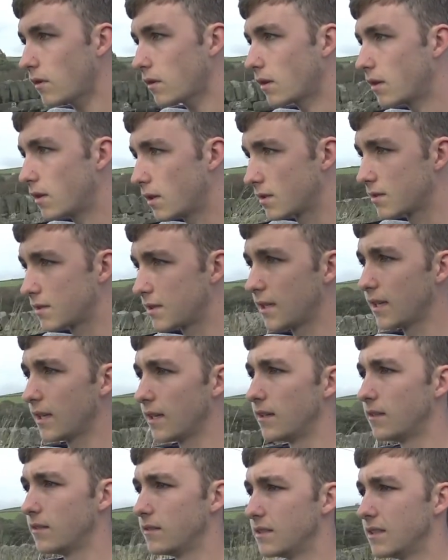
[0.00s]
Like I say, you
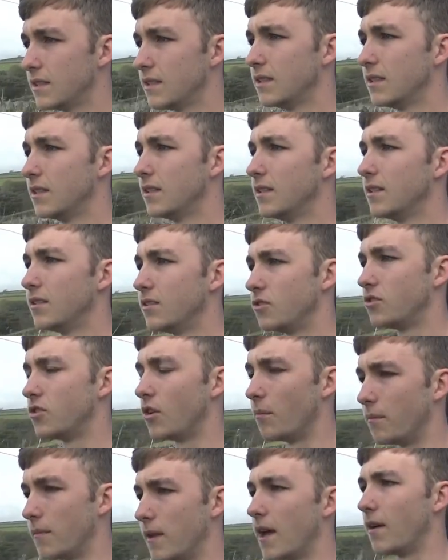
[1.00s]
know, just
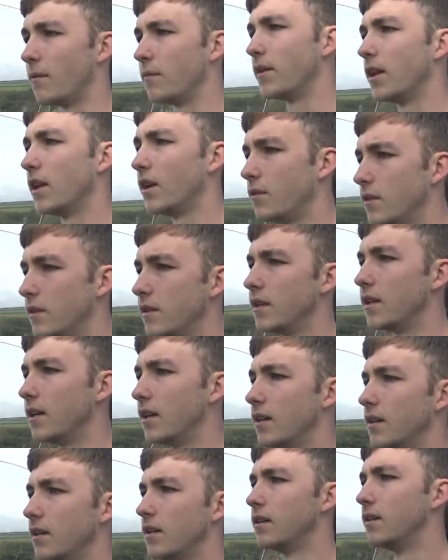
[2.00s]
drop them down below, and
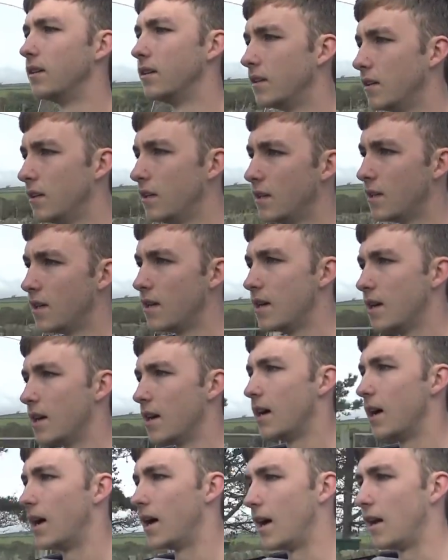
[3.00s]

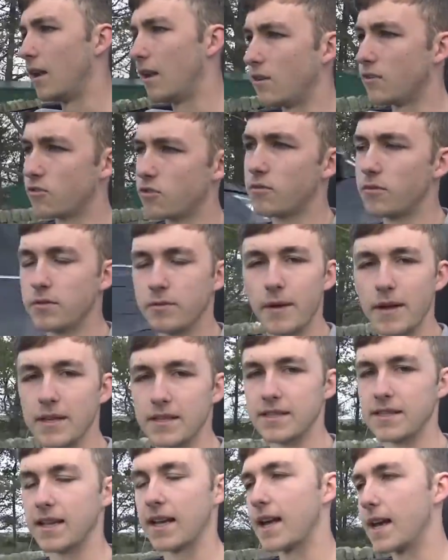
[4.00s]
I'll answer them as best
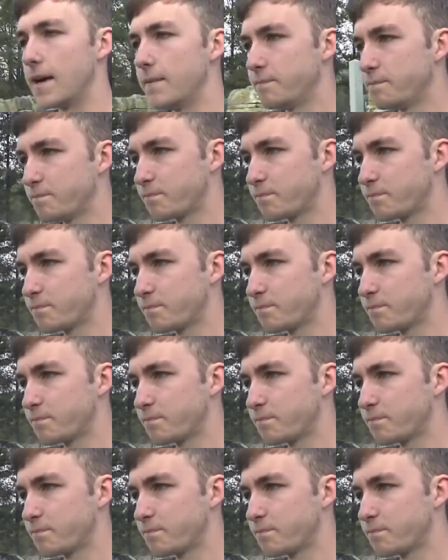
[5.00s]
as I can.